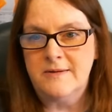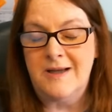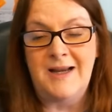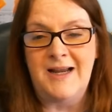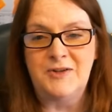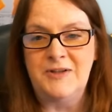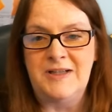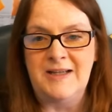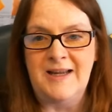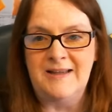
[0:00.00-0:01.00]
I actually
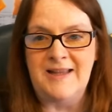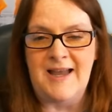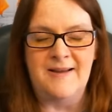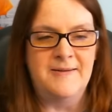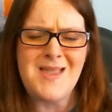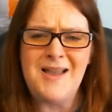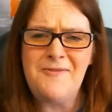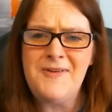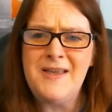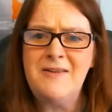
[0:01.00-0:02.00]
didn't get that. I
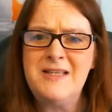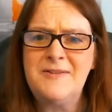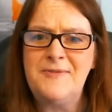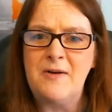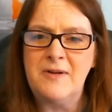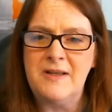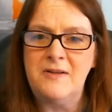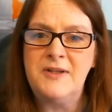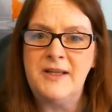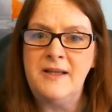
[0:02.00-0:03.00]
feel he's found
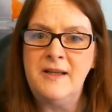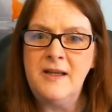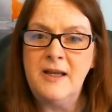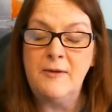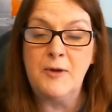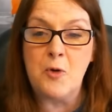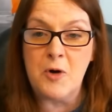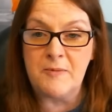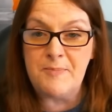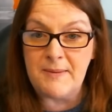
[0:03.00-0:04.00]
guilty in the
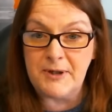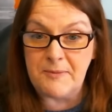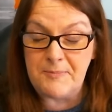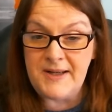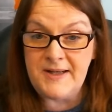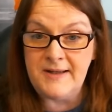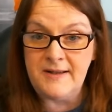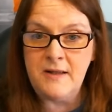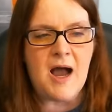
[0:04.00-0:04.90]
court of public opinion.